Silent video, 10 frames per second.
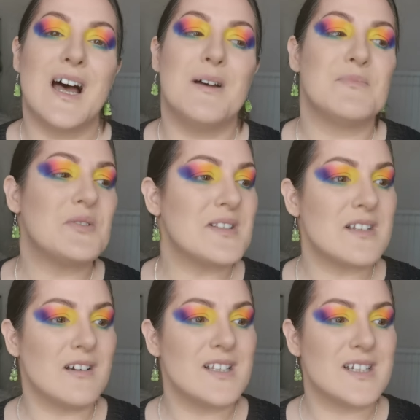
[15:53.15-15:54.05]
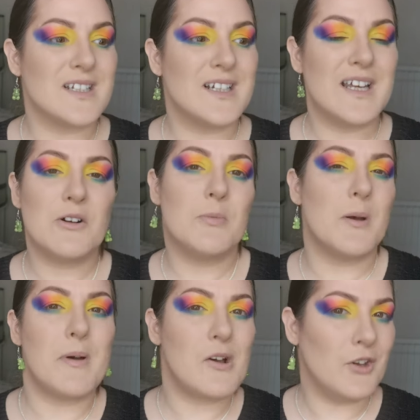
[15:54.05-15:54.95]
Um, so it's nice to hear a bit
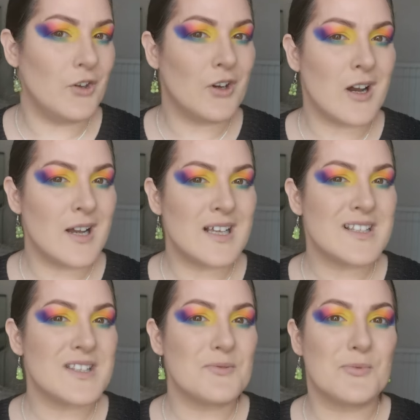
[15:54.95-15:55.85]
about you guys